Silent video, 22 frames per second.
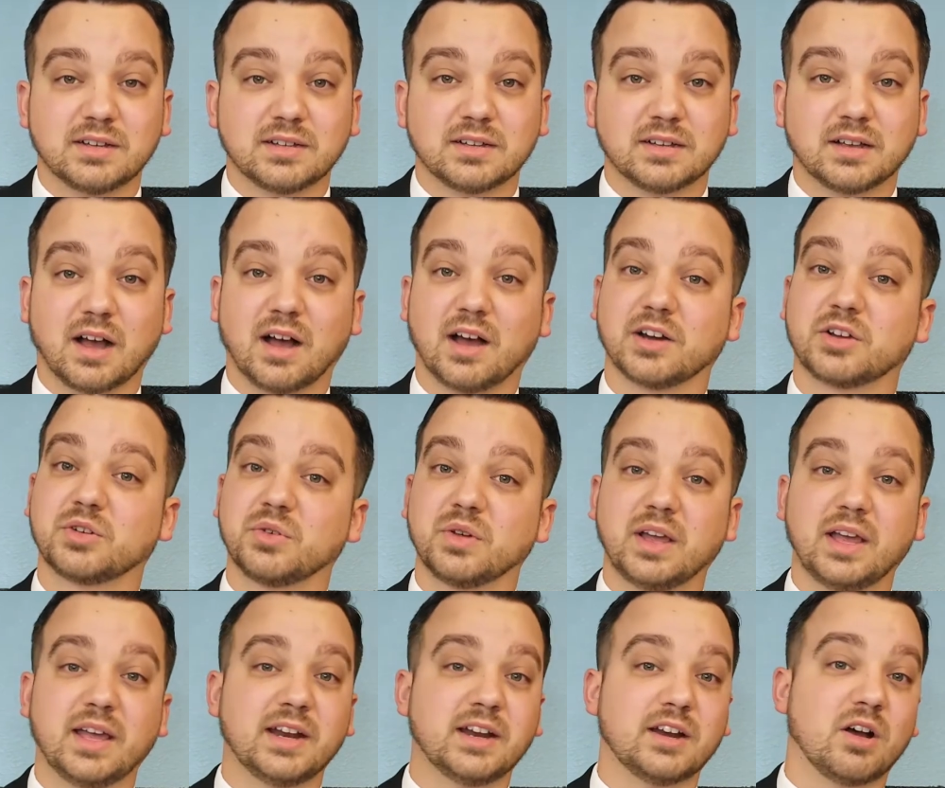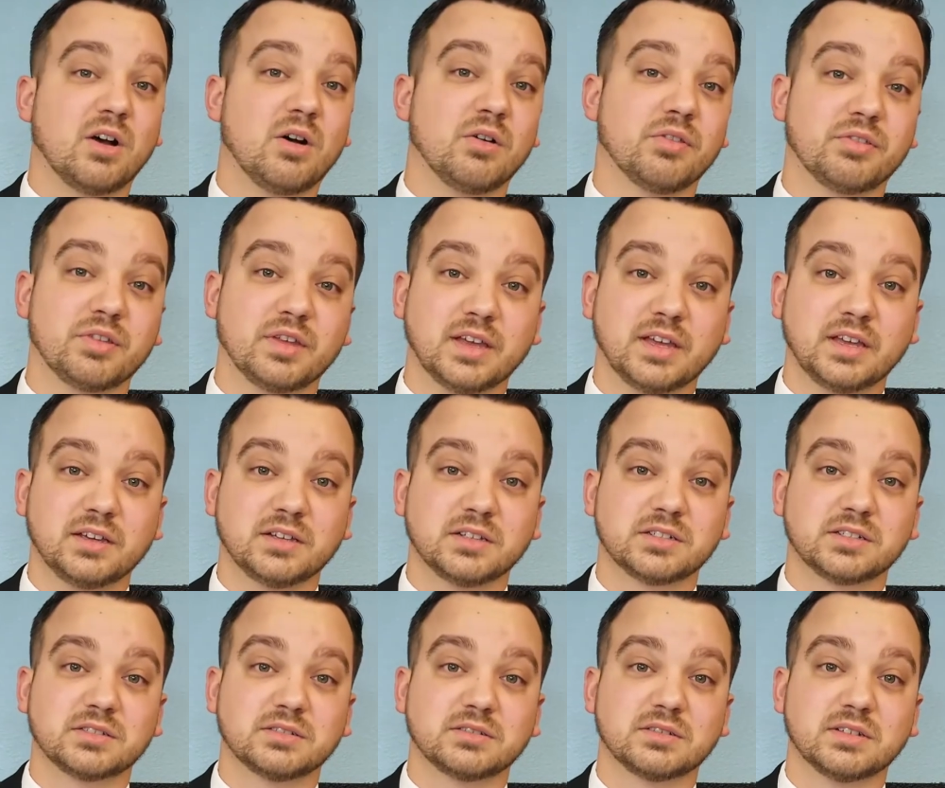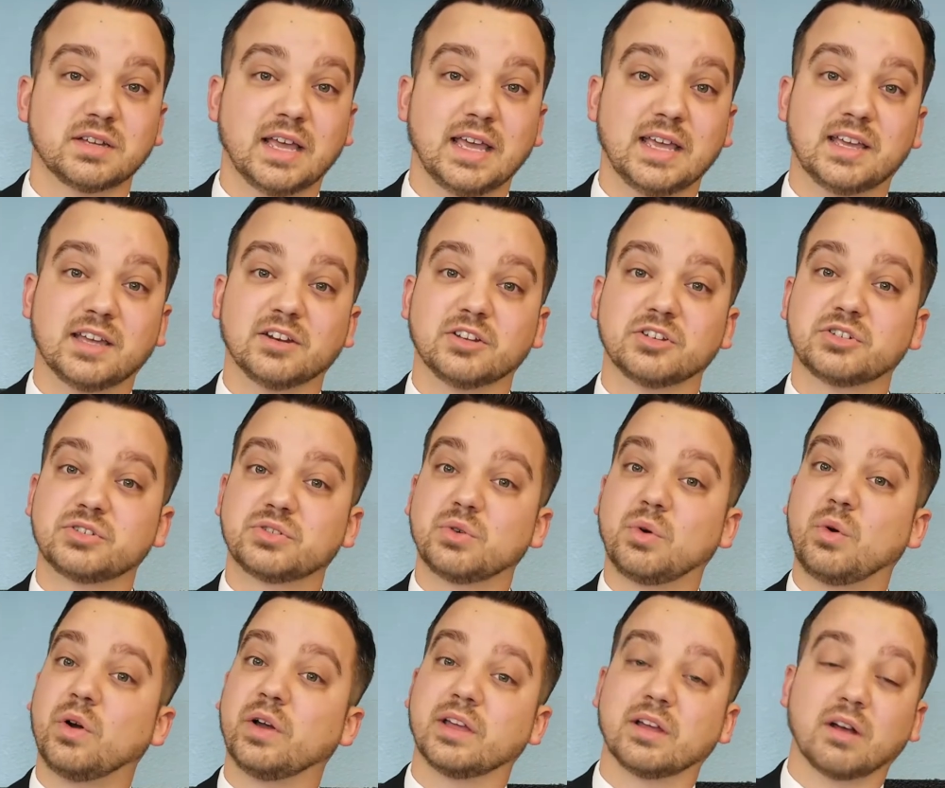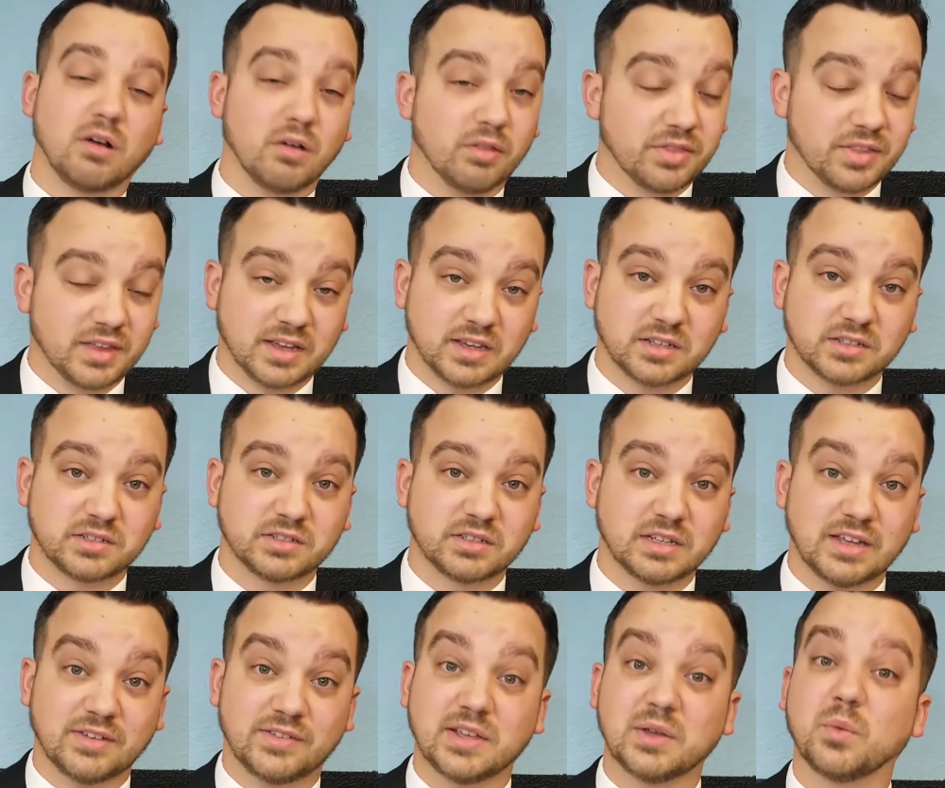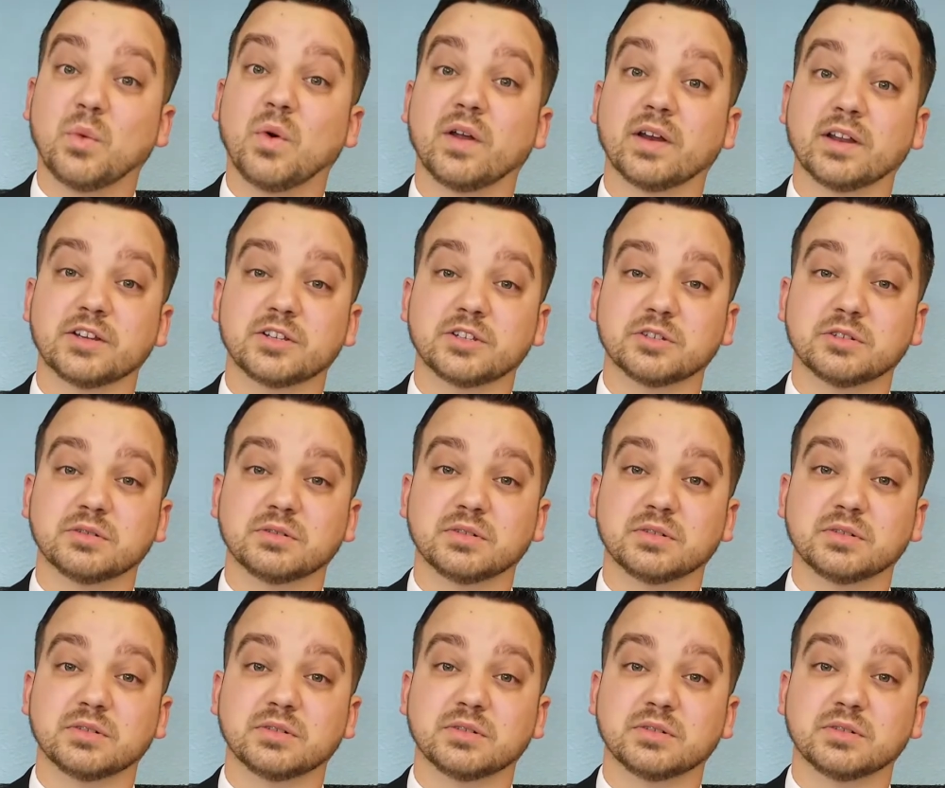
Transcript: God created all things, He can destroy all things if He wanted to.